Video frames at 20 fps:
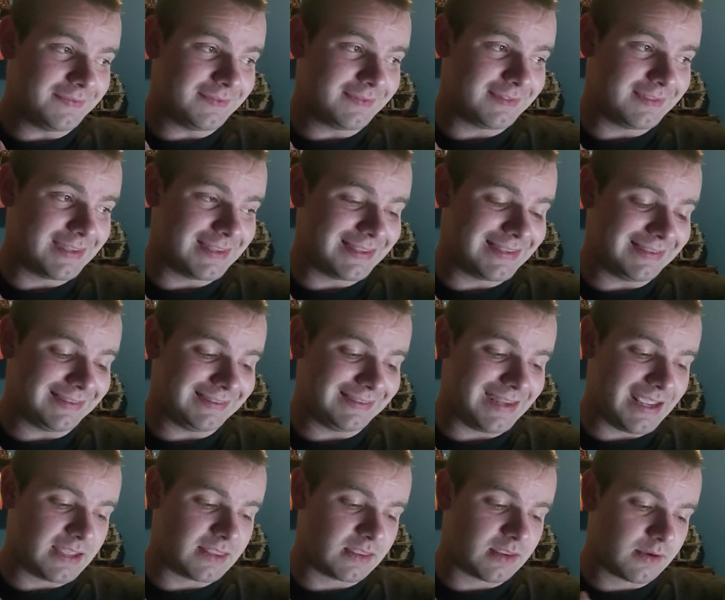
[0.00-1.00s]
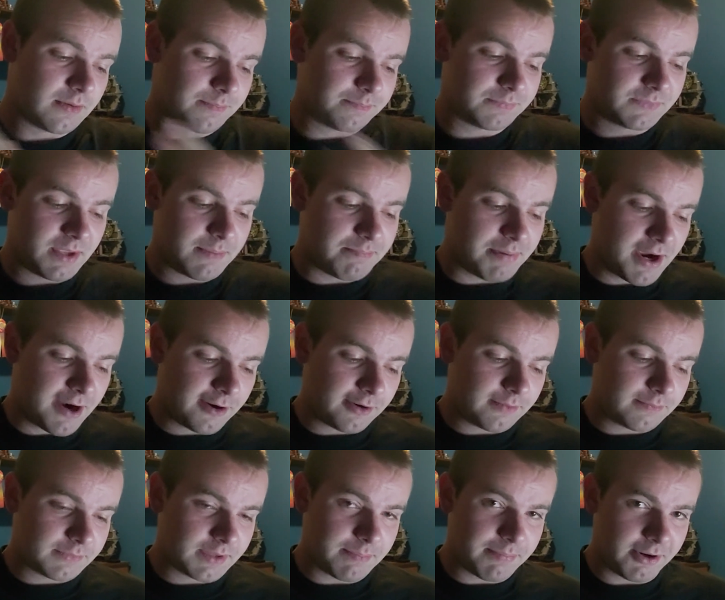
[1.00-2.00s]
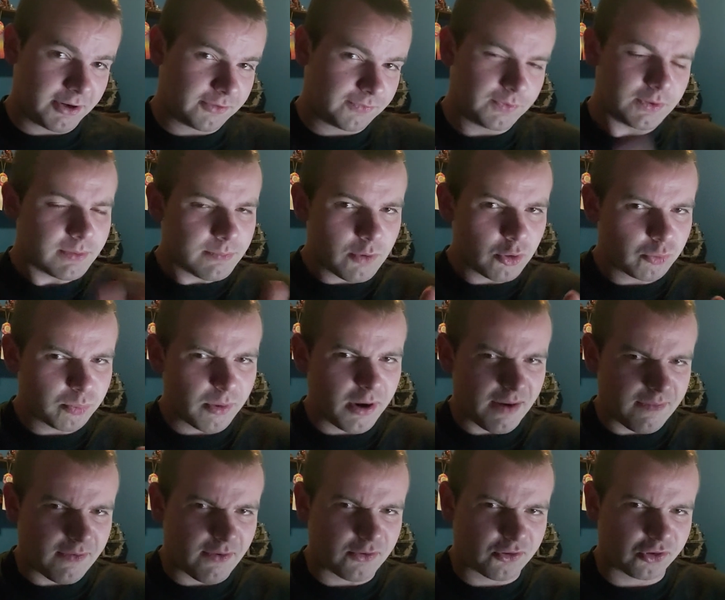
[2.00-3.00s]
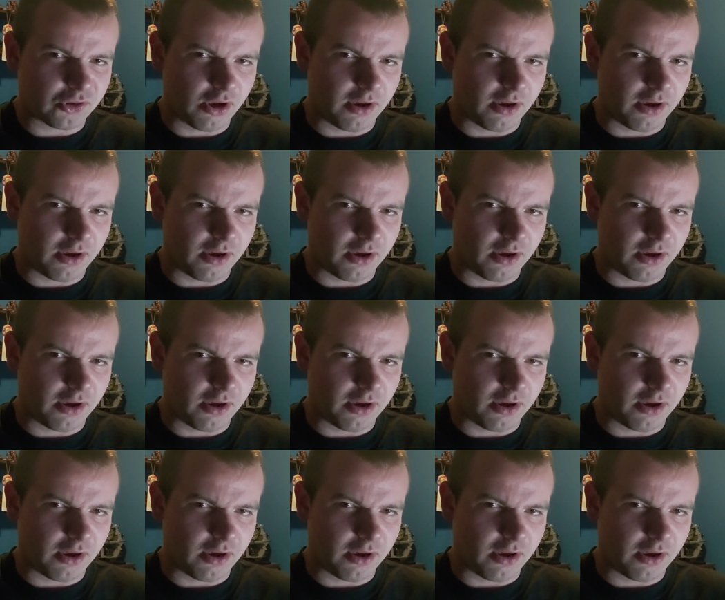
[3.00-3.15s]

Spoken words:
the Bears for the most part have a